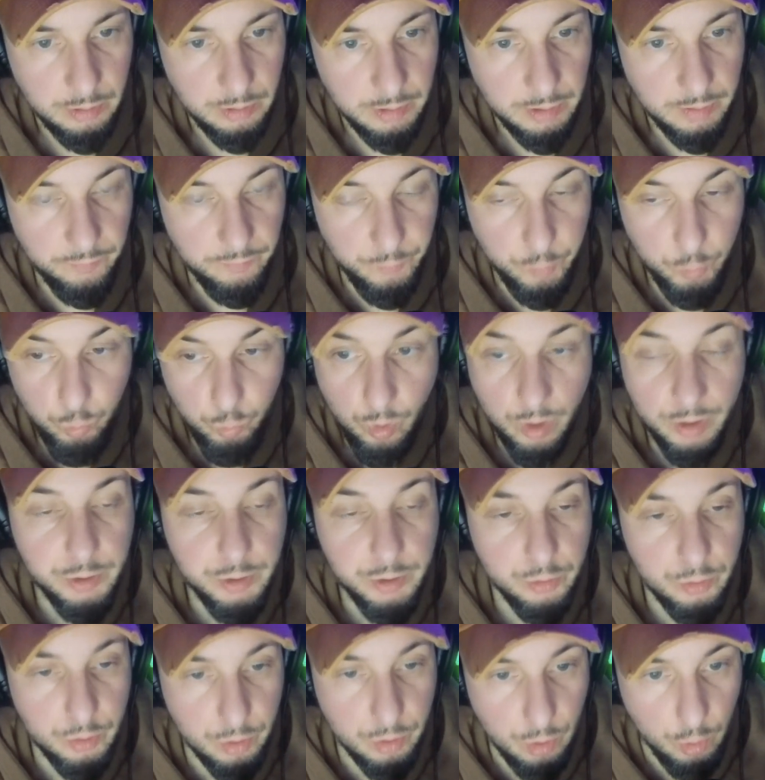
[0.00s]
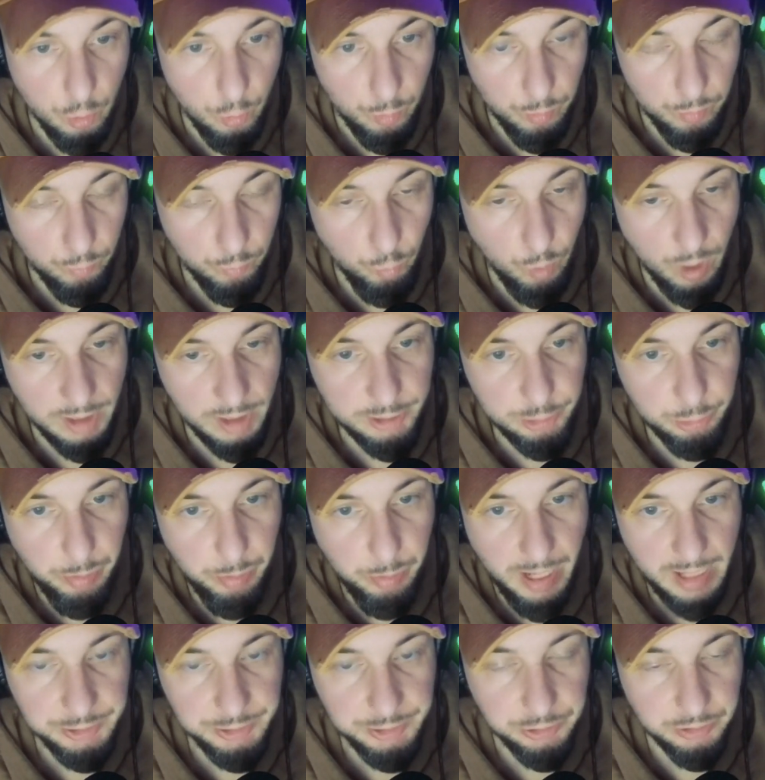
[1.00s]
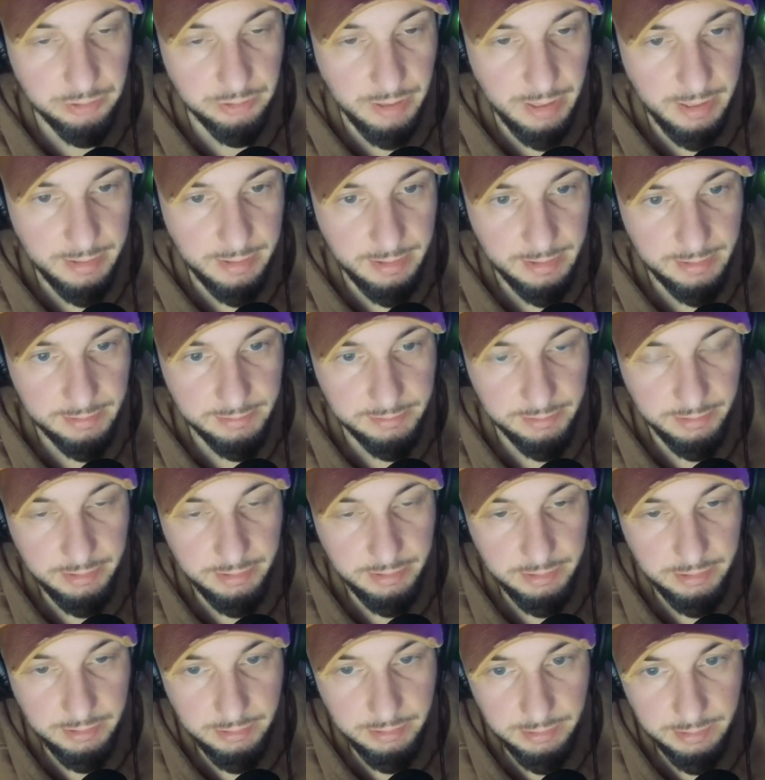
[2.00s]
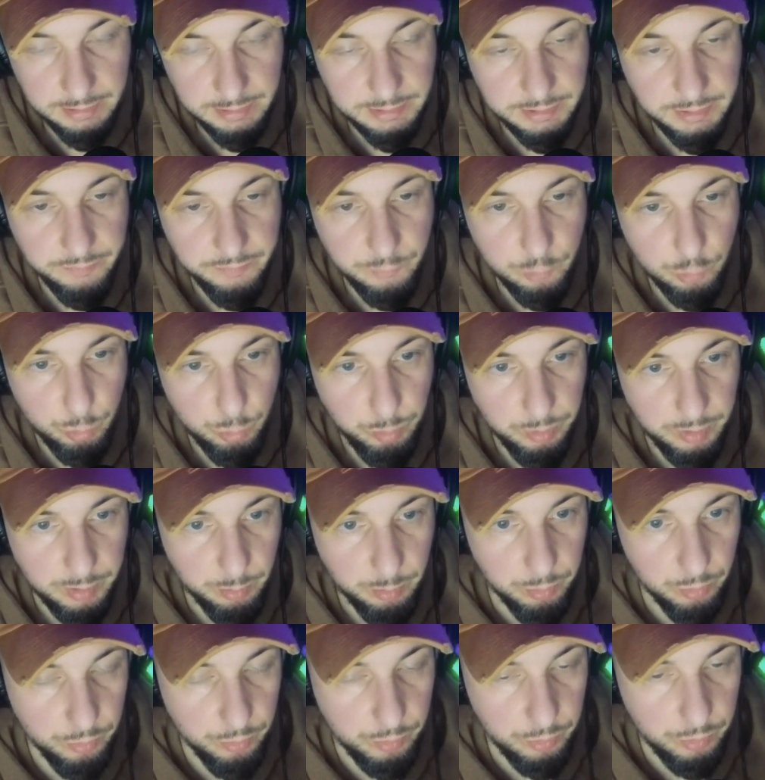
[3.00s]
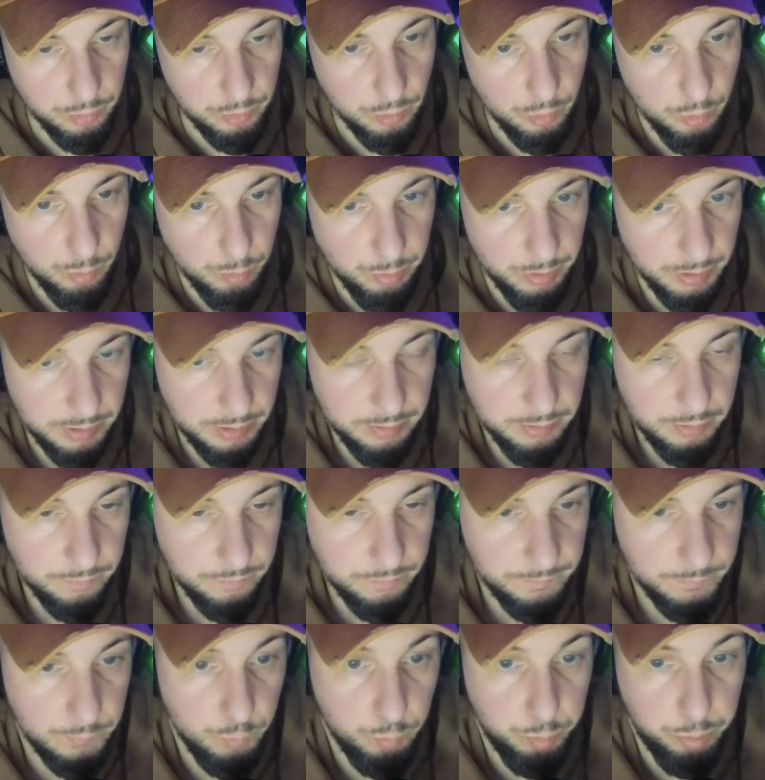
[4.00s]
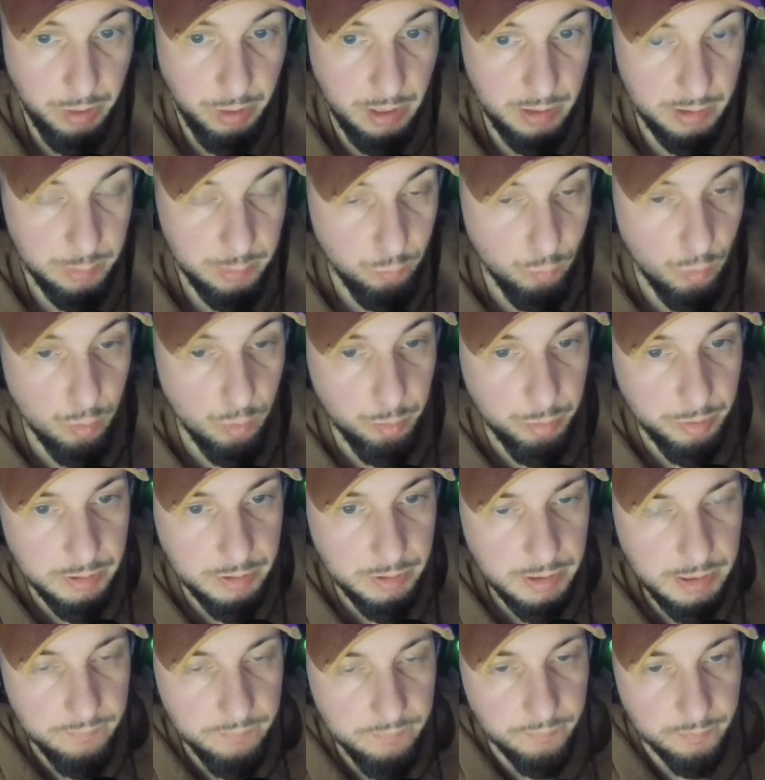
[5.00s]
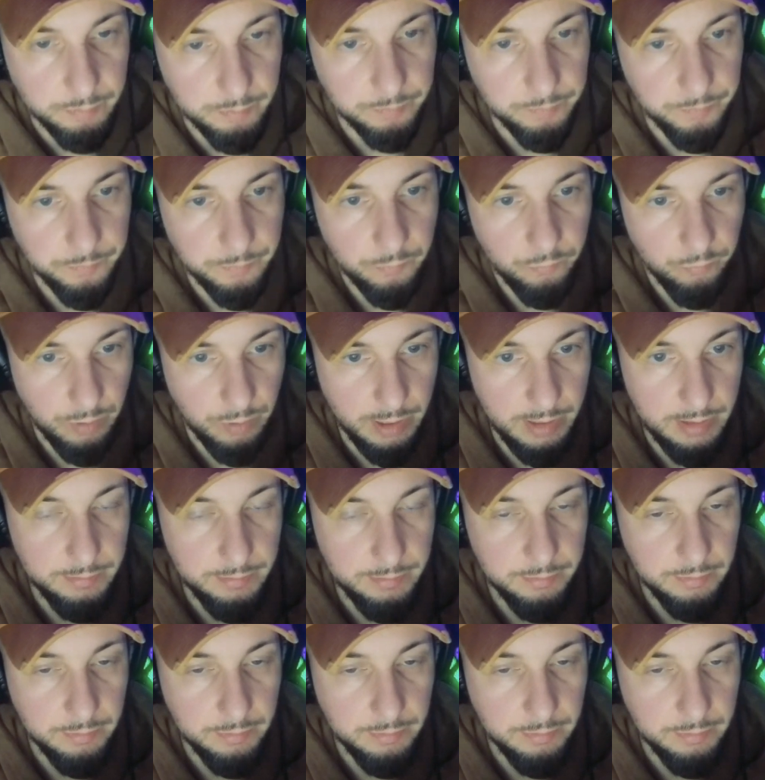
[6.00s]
If you want, you could go watch Patrick Lancaster. He interviewed people, but you probably won't believe him, right?